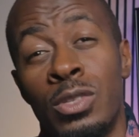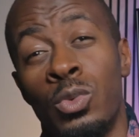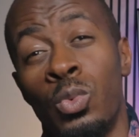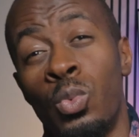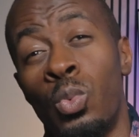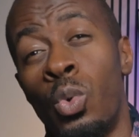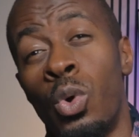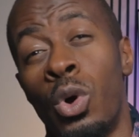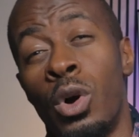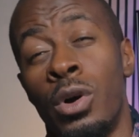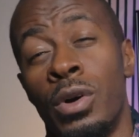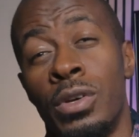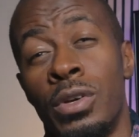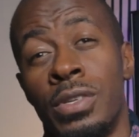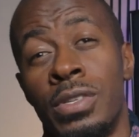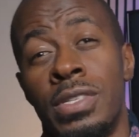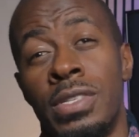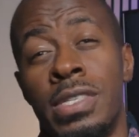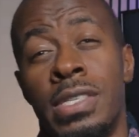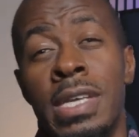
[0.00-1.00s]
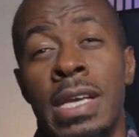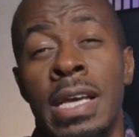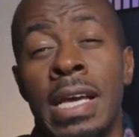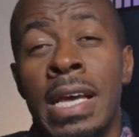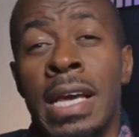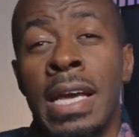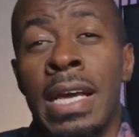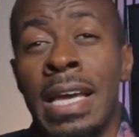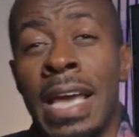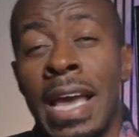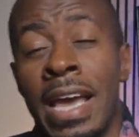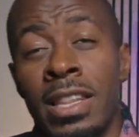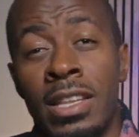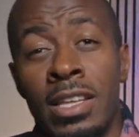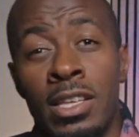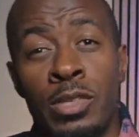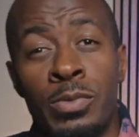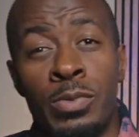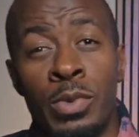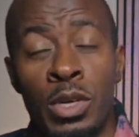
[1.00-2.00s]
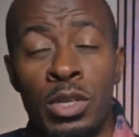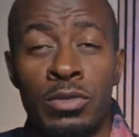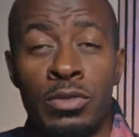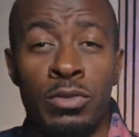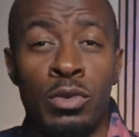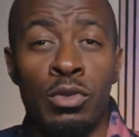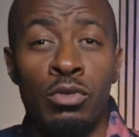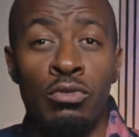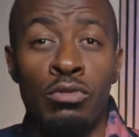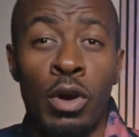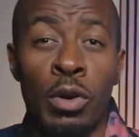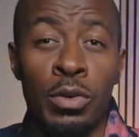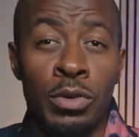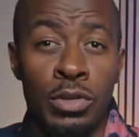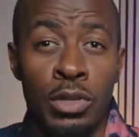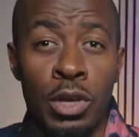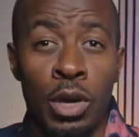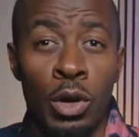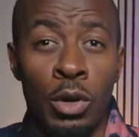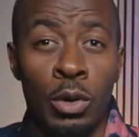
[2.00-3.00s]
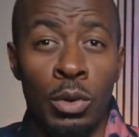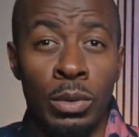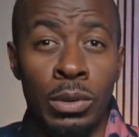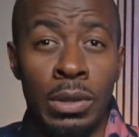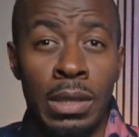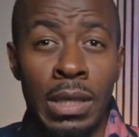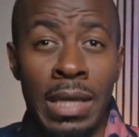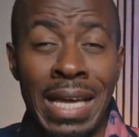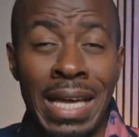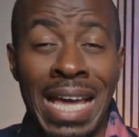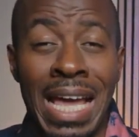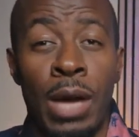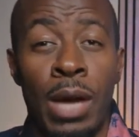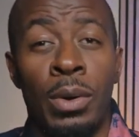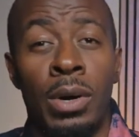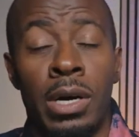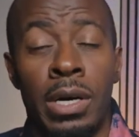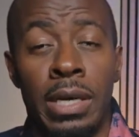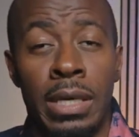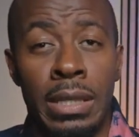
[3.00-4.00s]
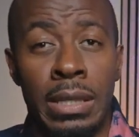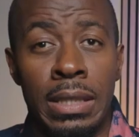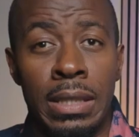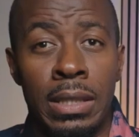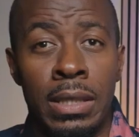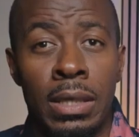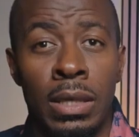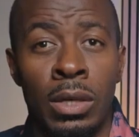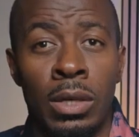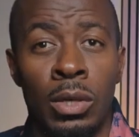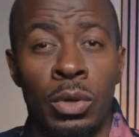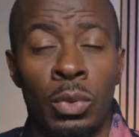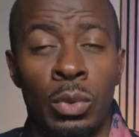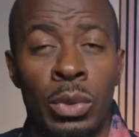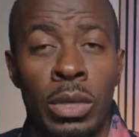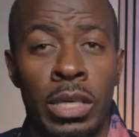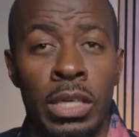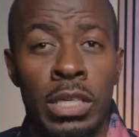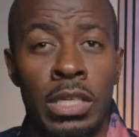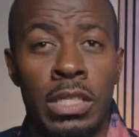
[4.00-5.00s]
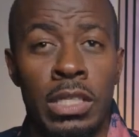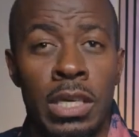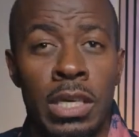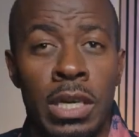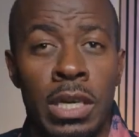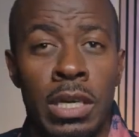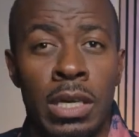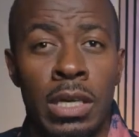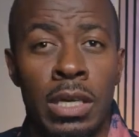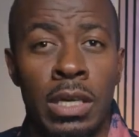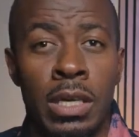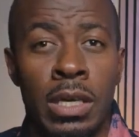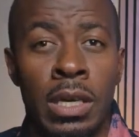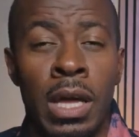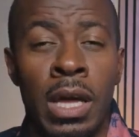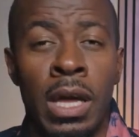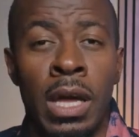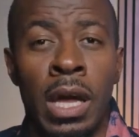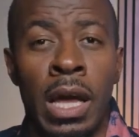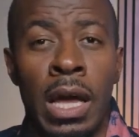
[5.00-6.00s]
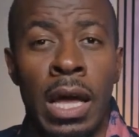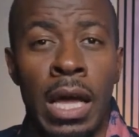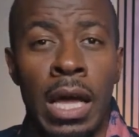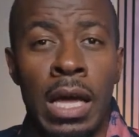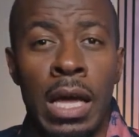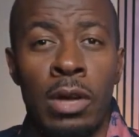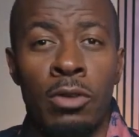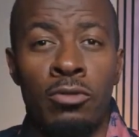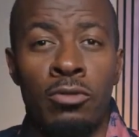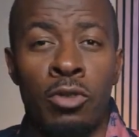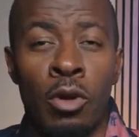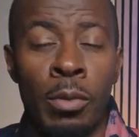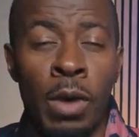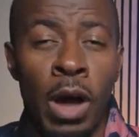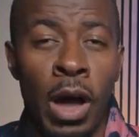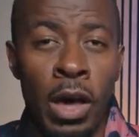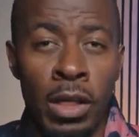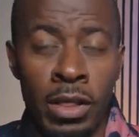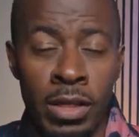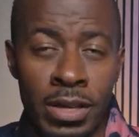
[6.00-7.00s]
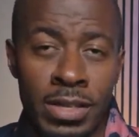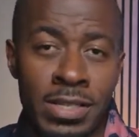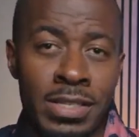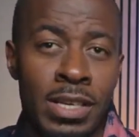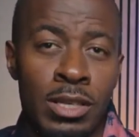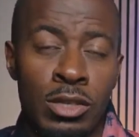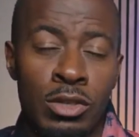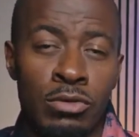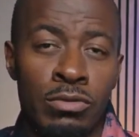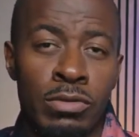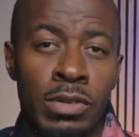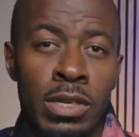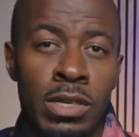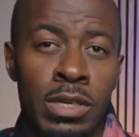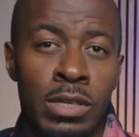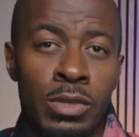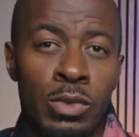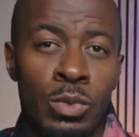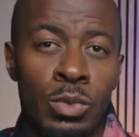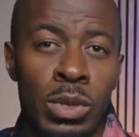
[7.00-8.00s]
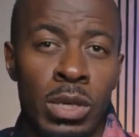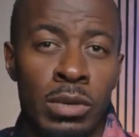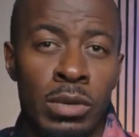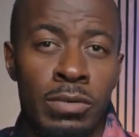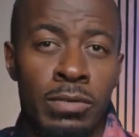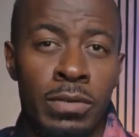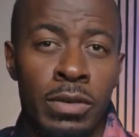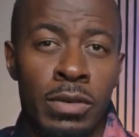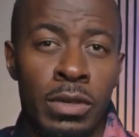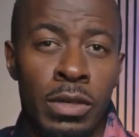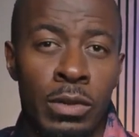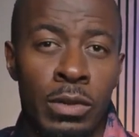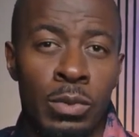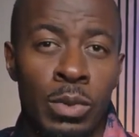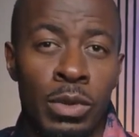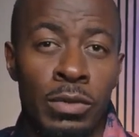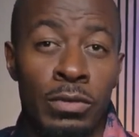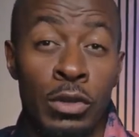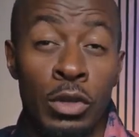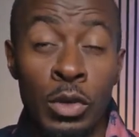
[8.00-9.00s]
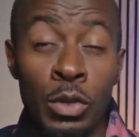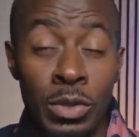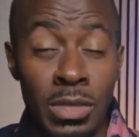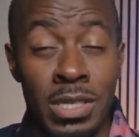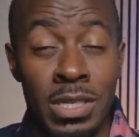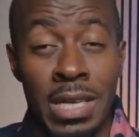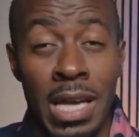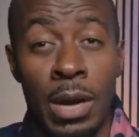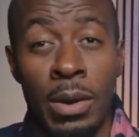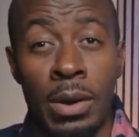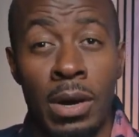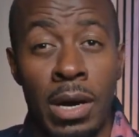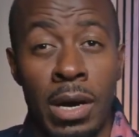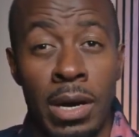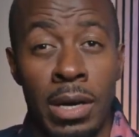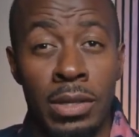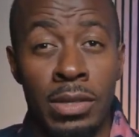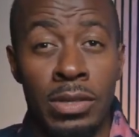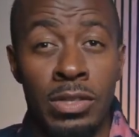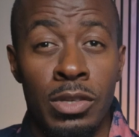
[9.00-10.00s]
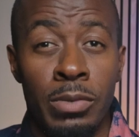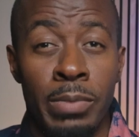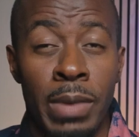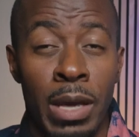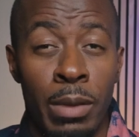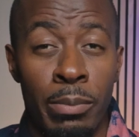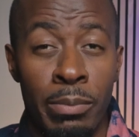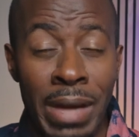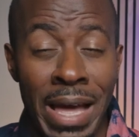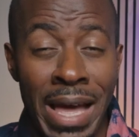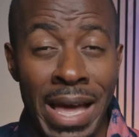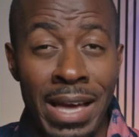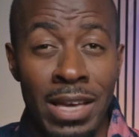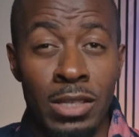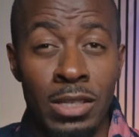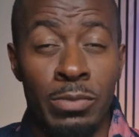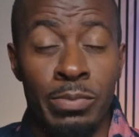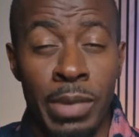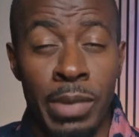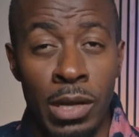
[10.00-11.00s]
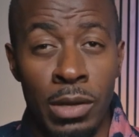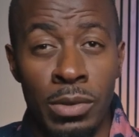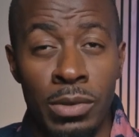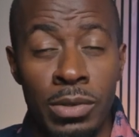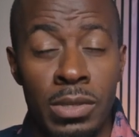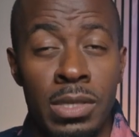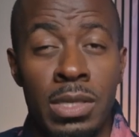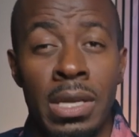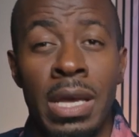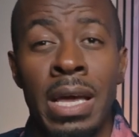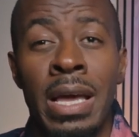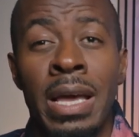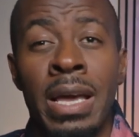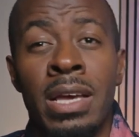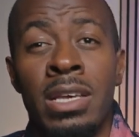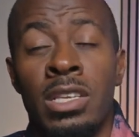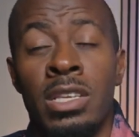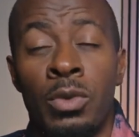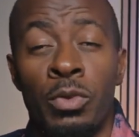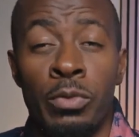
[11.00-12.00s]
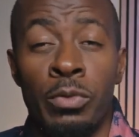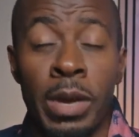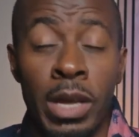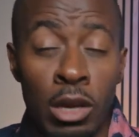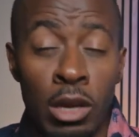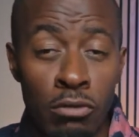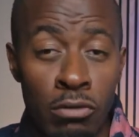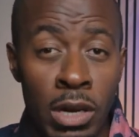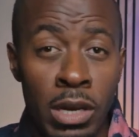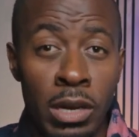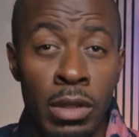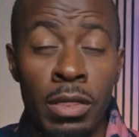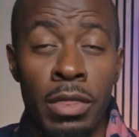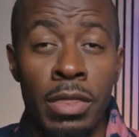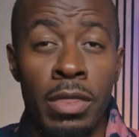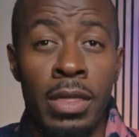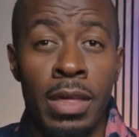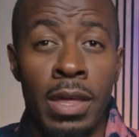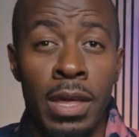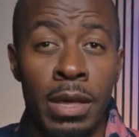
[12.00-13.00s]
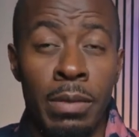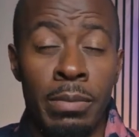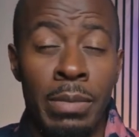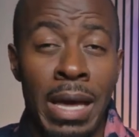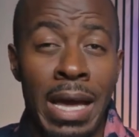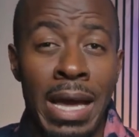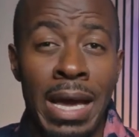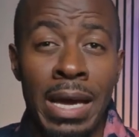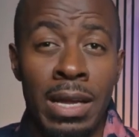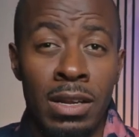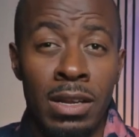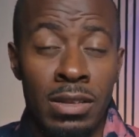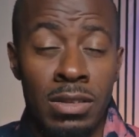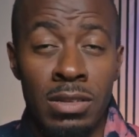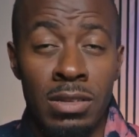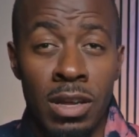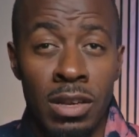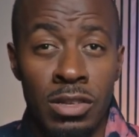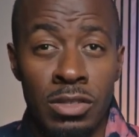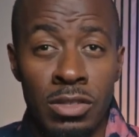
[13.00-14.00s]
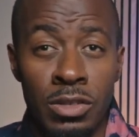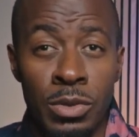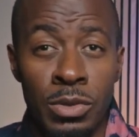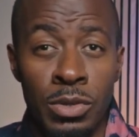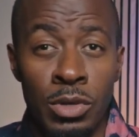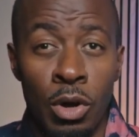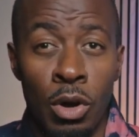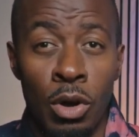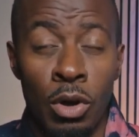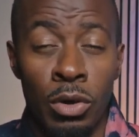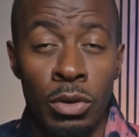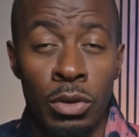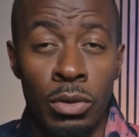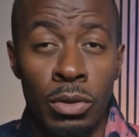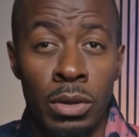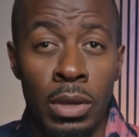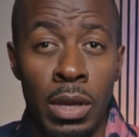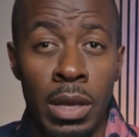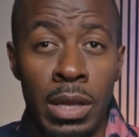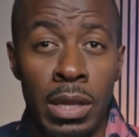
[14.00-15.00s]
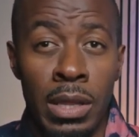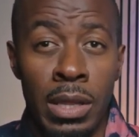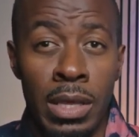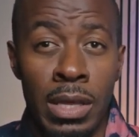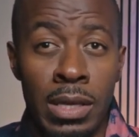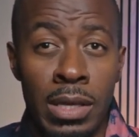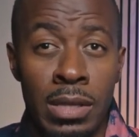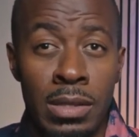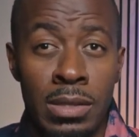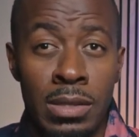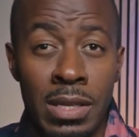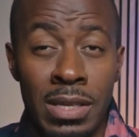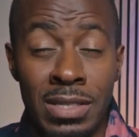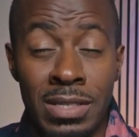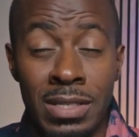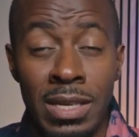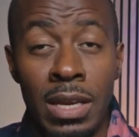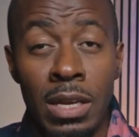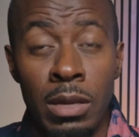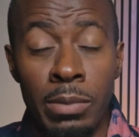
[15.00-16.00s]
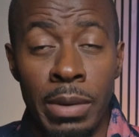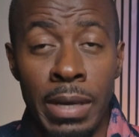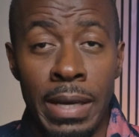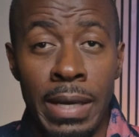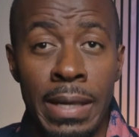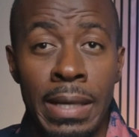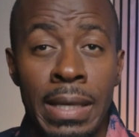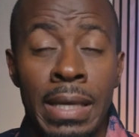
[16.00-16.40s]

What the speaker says: was getting this beautiful rose gold cowhide, which from our other accessories, we've used this cowhide to make bags, belts. So we made it a running theme, and I decided to use it on this teddy bear.